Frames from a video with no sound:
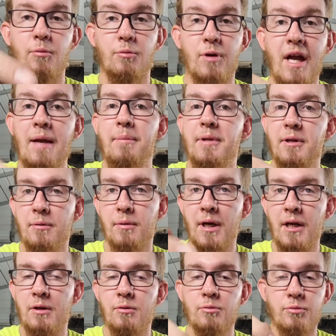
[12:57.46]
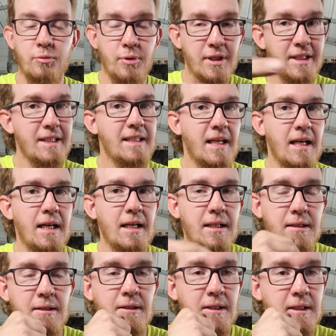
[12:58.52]
wrap it around really
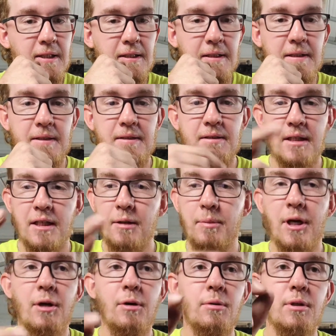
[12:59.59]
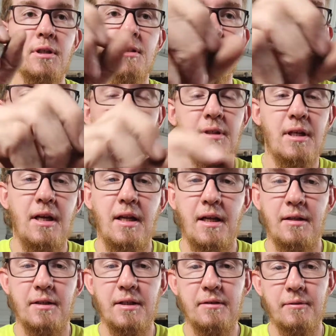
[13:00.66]
tight to help hold it, and
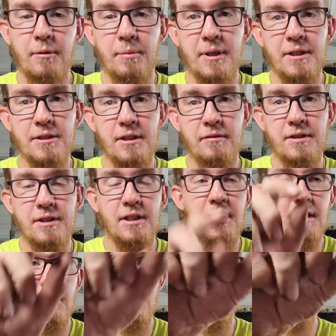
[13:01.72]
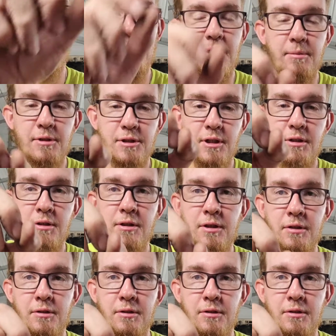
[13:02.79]
I'll leave a piece of it sticking up. Take my solder